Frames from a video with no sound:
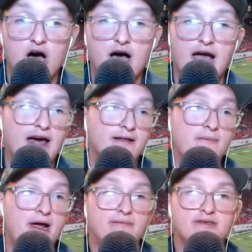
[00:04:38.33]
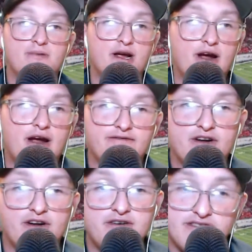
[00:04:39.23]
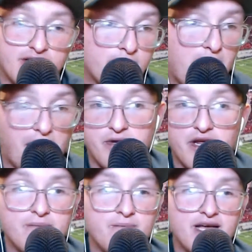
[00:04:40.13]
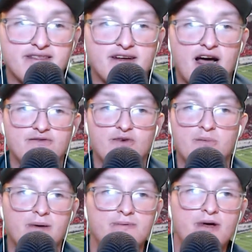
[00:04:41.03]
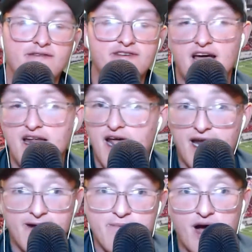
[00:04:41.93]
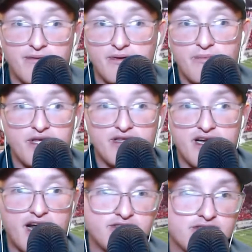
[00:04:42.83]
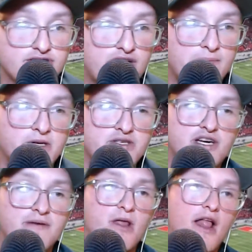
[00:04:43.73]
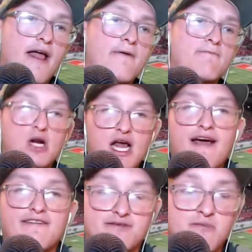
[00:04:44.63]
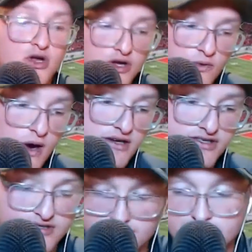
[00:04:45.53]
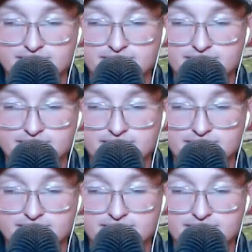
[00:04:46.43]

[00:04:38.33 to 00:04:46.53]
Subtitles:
Alabama's been great for years. They're probably going to make the college football playoff again and probably be in the national championship. But I have some early questions.